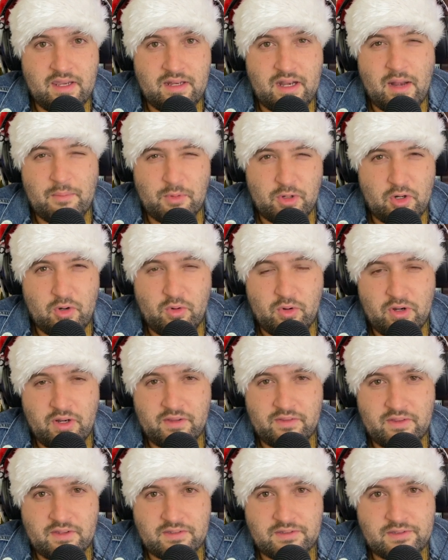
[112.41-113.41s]
I'm recording
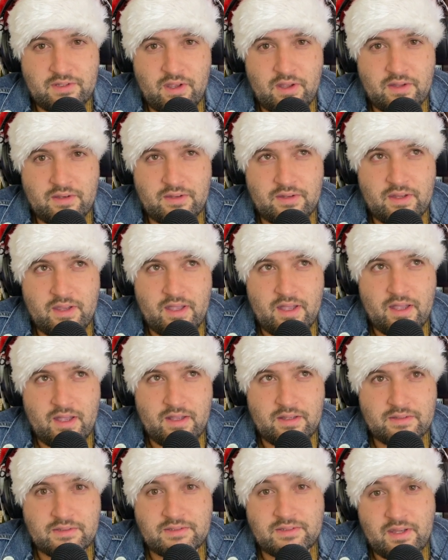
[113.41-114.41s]
this on
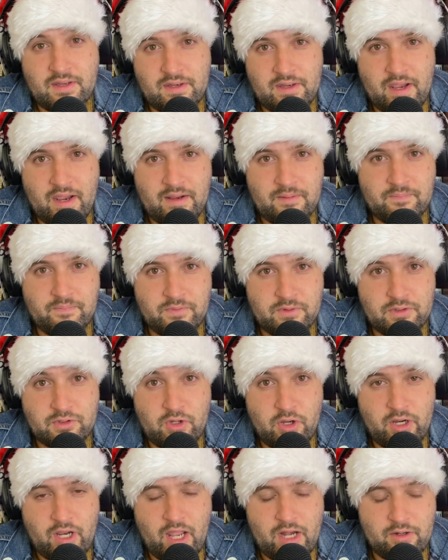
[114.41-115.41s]
Sunday, so I
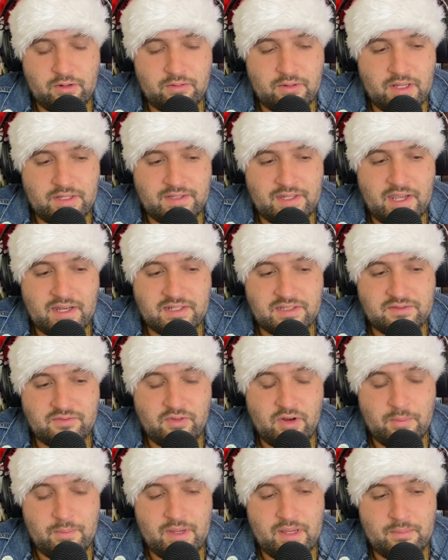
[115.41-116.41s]
got a text
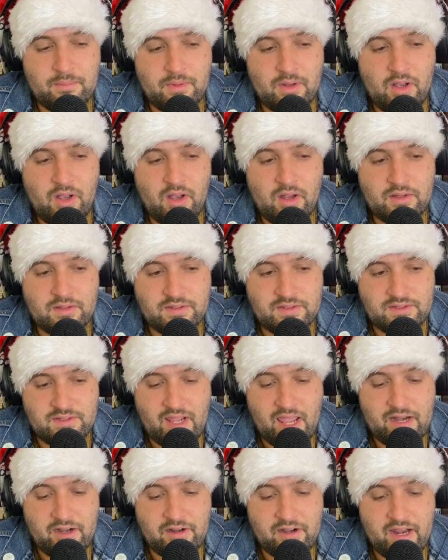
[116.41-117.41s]
from him on
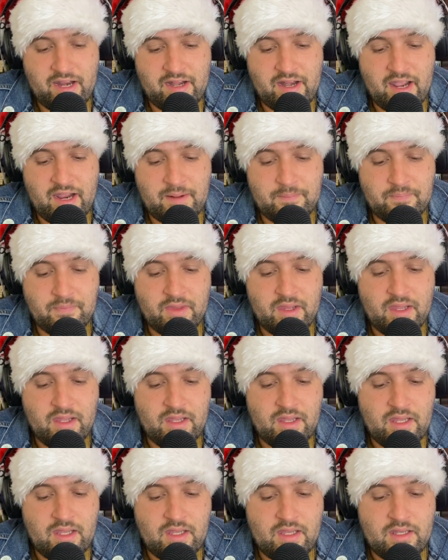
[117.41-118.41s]
Saturday night
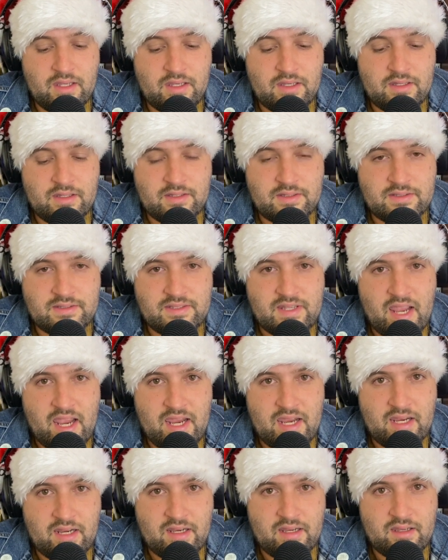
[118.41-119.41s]

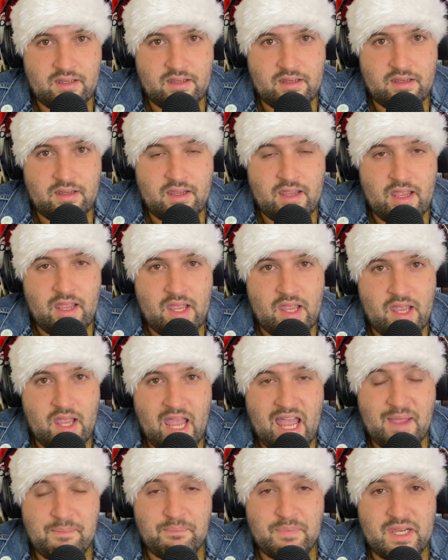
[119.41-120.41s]
saying,
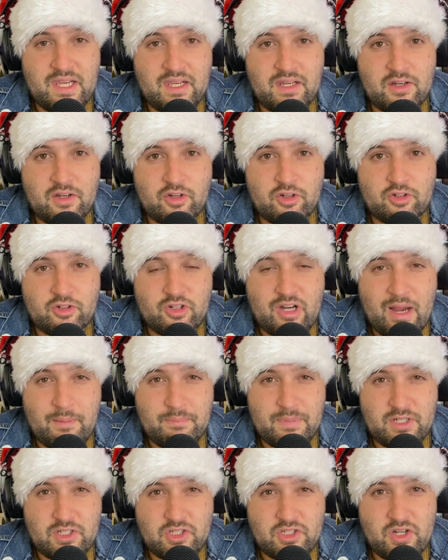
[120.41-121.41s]
"Happy
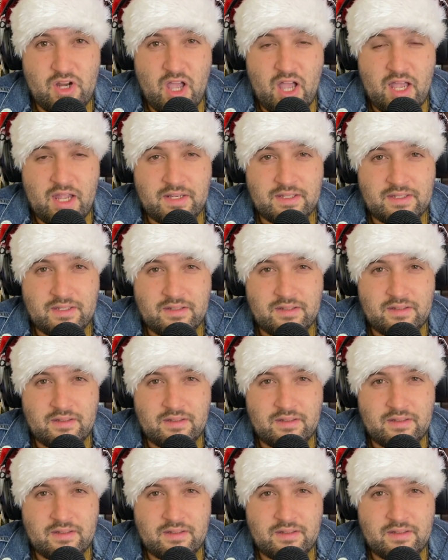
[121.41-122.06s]
Krampusnacht."